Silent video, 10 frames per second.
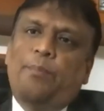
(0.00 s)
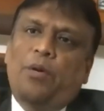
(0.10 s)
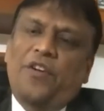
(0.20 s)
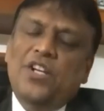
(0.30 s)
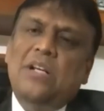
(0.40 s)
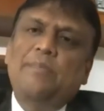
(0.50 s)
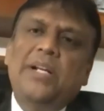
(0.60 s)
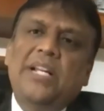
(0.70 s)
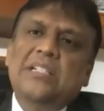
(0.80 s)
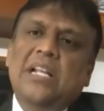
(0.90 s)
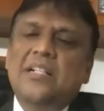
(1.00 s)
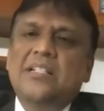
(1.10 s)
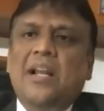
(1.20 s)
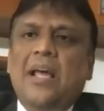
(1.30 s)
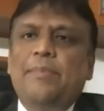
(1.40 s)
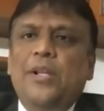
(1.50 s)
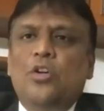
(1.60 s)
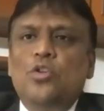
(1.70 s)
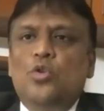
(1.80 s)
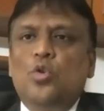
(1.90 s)
Professional meetings like this are
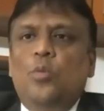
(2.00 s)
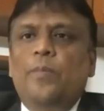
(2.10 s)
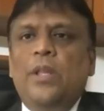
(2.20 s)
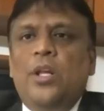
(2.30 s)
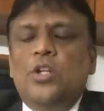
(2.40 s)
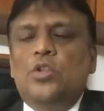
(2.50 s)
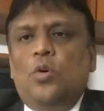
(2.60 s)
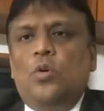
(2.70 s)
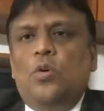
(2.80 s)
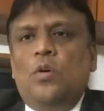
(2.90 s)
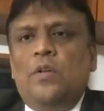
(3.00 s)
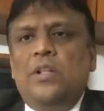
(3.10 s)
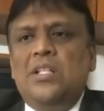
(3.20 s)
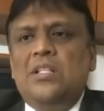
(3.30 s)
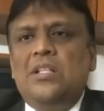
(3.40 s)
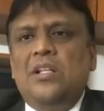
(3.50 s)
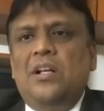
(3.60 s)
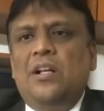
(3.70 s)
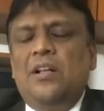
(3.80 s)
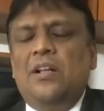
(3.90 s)
happening on Zoom. So this,
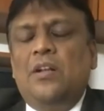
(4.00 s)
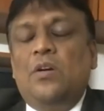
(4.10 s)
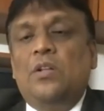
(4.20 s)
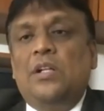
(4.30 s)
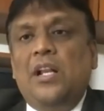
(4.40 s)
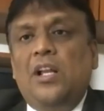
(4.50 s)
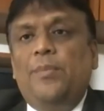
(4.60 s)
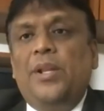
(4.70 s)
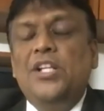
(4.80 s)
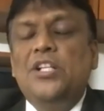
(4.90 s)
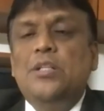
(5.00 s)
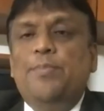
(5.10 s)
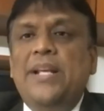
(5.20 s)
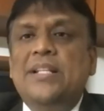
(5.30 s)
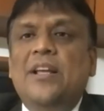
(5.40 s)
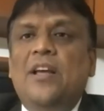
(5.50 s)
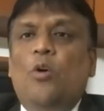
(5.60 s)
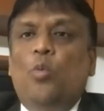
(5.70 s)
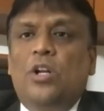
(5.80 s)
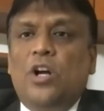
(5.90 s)
uh, uh now the telecommunication space
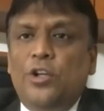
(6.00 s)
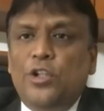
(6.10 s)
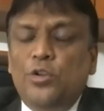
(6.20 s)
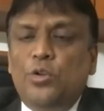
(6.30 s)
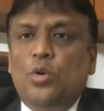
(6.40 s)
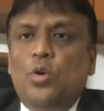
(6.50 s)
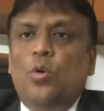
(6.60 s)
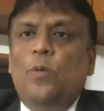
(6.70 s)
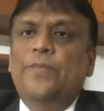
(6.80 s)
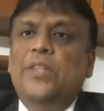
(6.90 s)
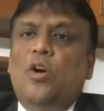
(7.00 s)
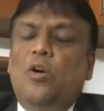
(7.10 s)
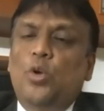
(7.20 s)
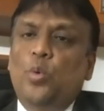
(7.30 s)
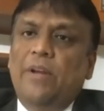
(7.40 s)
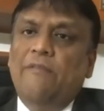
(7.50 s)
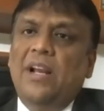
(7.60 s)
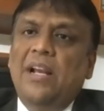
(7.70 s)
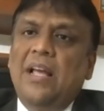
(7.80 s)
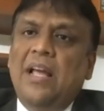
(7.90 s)
would continue to grow. They're all doing
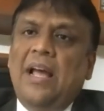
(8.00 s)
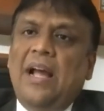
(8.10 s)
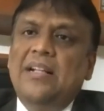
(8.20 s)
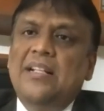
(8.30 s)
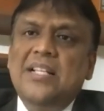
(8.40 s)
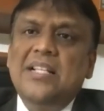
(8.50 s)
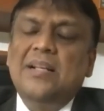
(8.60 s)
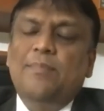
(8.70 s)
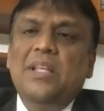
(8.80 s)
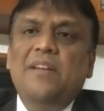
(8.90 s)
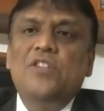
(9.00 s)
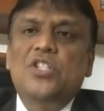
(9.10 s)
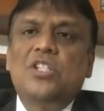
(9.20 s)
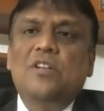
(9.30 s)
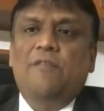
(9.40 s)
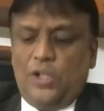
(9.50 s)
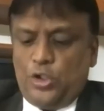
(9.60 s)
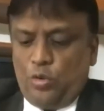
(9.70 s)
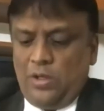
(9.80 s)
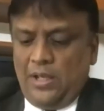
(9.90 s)
well, and this is something which uh, one
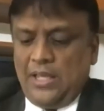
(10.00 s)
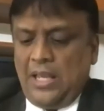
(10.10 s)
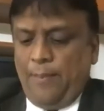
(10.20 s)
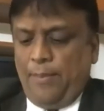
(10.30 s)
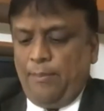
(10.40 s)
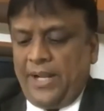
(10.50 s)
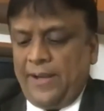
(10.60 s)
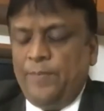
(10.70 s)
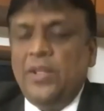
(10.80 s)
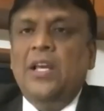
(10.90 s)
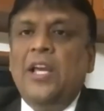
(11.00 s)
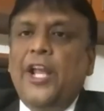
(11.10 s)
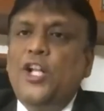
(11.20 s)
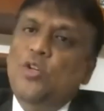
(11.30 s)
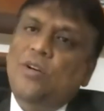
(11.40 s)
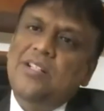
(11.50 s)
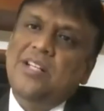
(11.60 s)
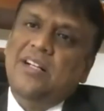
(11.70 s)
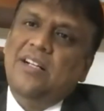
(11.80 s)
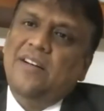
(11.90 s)
should keep in mind. Insurance
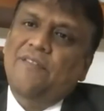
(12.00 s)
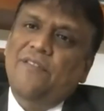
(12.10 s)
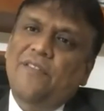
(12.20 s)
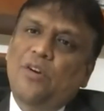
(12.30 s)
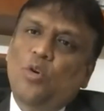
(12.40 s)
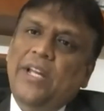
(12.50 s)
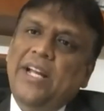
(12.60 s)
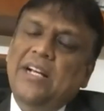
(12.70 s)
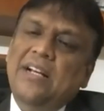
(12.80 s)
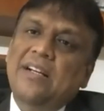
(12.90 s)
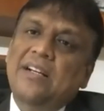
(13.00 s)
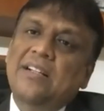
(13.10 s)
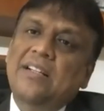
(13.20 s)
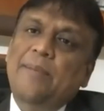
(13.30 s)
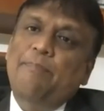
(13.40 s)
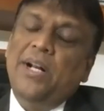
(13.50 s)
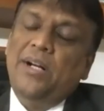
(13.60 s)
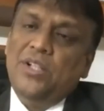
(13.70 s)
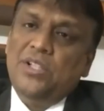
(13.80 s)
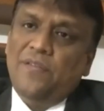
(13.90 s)
sector looking at uh, the
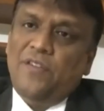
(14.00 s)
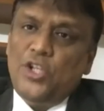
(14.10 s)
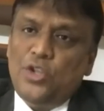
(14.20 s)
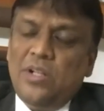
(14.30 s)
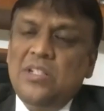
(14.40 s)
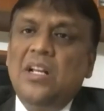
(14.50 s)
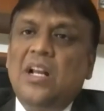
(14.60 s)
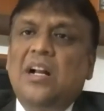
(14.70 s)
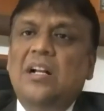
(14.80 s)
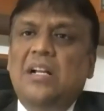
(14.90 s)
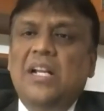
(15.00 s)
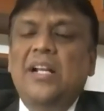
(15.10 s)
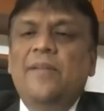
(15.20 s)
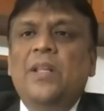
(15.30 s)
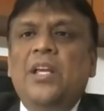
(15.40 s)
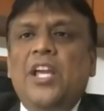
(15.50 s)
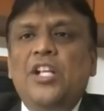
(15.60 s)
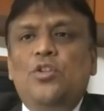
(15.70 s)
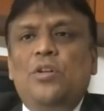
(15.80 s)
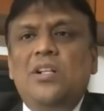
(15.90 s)
penetration of insurance in our country,
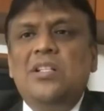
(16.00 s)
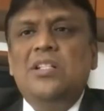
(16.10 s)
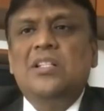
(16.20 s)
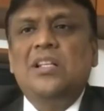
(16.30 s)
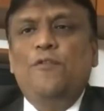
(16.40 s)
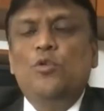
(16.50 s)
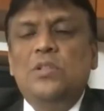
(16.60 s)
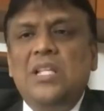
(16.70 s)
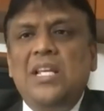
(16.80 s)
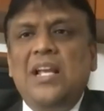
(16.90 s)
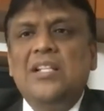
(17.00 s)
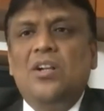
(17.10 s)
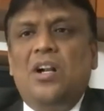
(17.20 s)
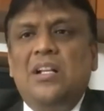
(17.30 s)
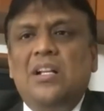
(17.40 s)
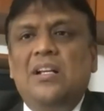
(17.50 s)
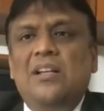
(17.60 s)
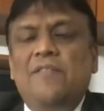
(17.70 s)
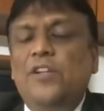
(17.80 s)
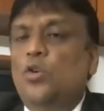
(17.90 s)
insurance, if you see, has not,
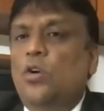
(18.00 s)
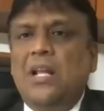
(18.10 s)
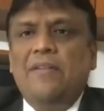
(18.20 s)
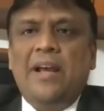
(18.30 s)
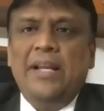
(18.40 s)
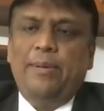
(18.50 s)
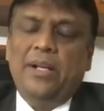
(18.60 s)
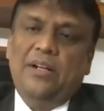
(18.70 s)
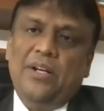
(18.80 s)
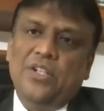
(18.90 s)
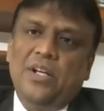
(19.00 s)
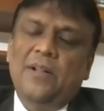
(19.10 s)
uh, we do not have a high penetration.